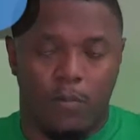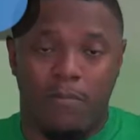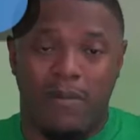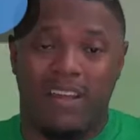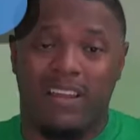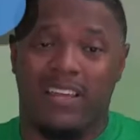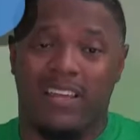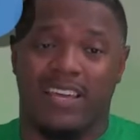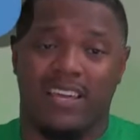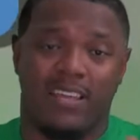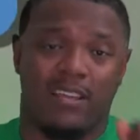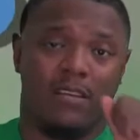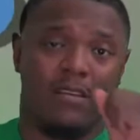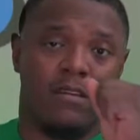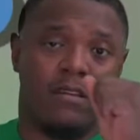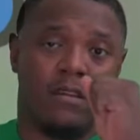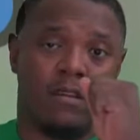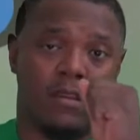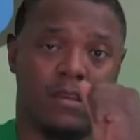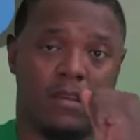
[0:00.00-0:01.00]
Milligan,
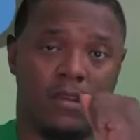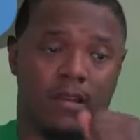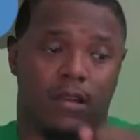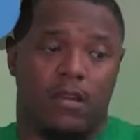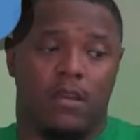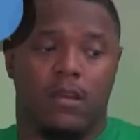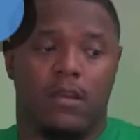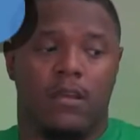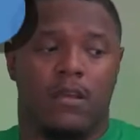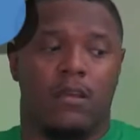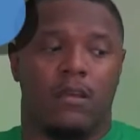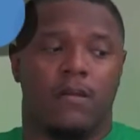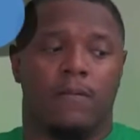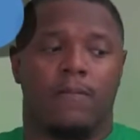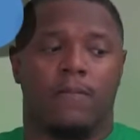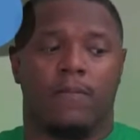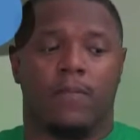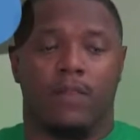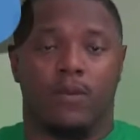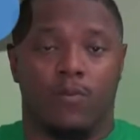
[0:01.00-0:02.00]

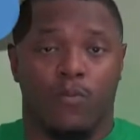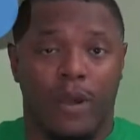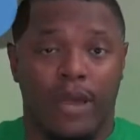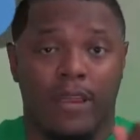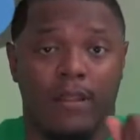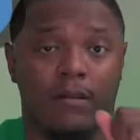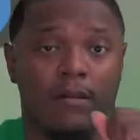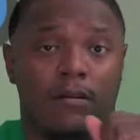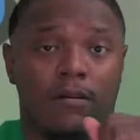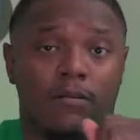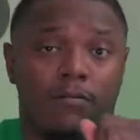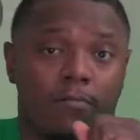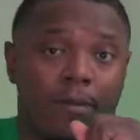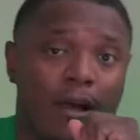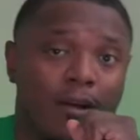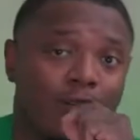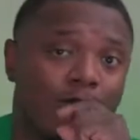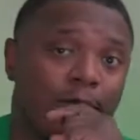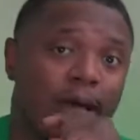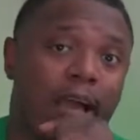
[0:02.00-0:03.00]
way to
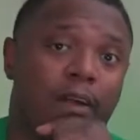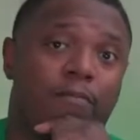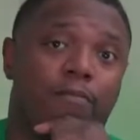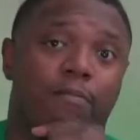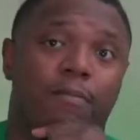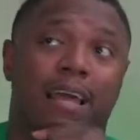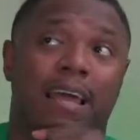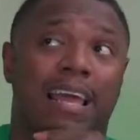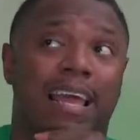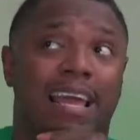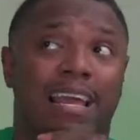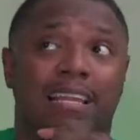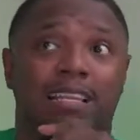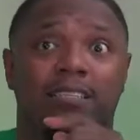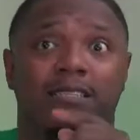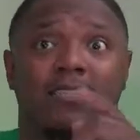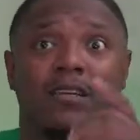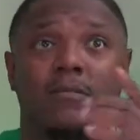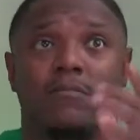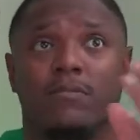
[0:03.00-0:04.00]
bounce back from that
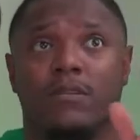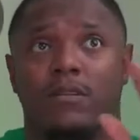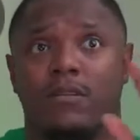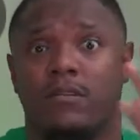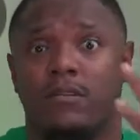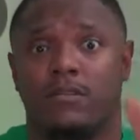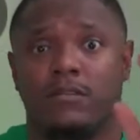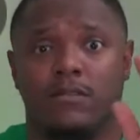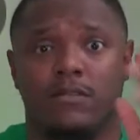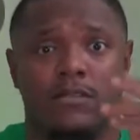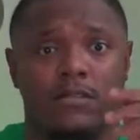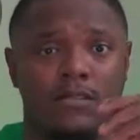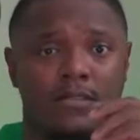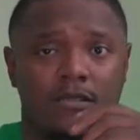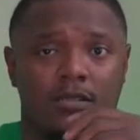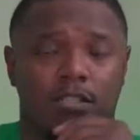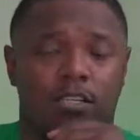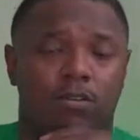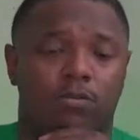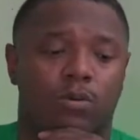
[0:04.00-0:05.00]
80-something
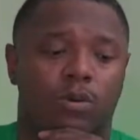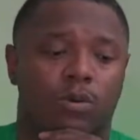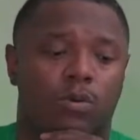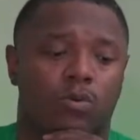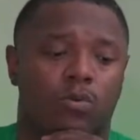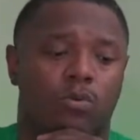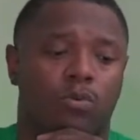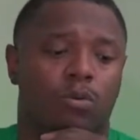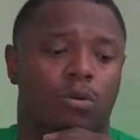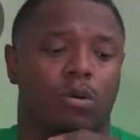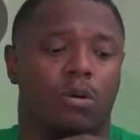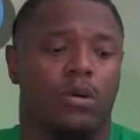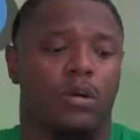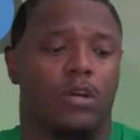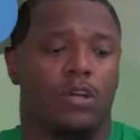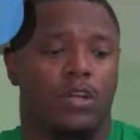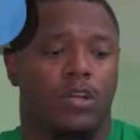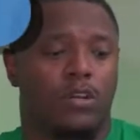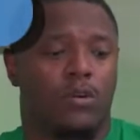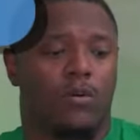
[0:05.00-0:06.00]
to 0,
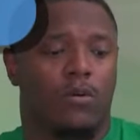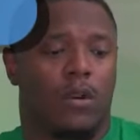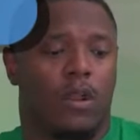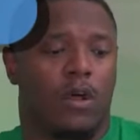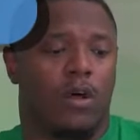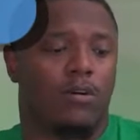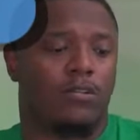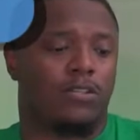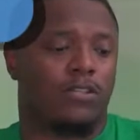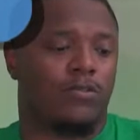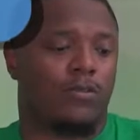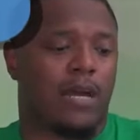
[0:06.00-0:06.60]
loss.